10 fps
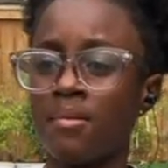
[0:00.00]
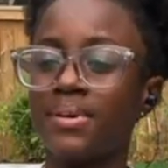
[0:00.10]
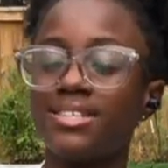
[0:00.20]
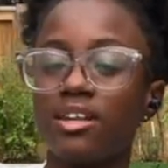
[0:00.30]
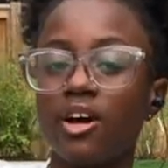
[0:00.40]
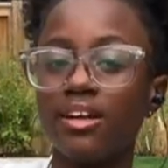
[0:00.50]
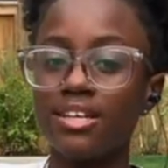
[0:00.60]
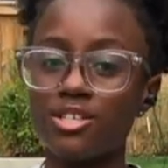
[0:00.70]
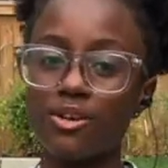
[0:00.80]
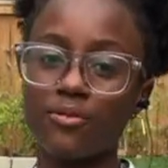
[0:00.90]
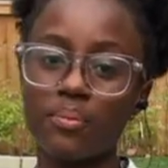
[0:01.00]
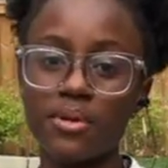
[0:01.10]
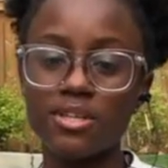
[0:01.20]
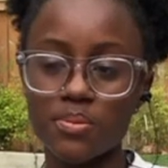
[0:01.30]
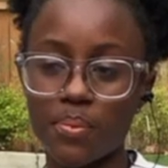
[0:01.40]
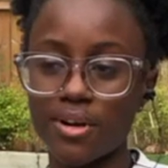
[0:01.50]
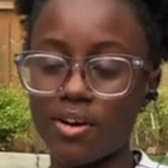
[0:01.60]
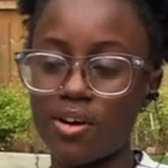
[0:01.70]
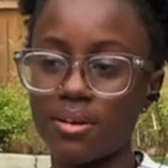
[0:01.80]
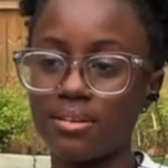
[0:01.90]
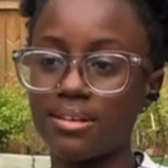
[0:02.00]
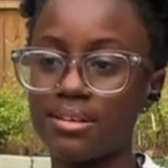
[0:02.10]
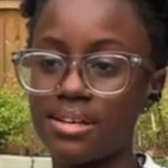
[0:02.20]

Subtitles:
it's a lot easier for me to put it on